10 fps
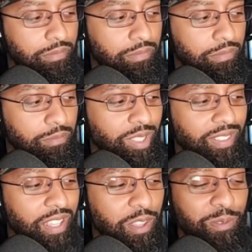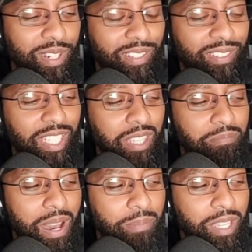what's the other one I see keep
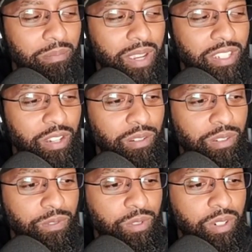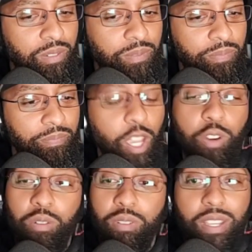popping up in my series for? Oh,
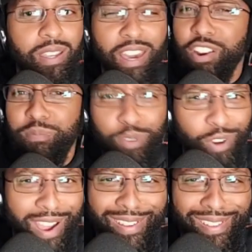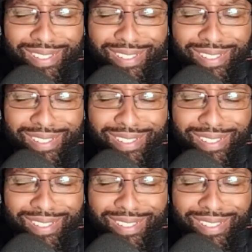I don't have Mirage.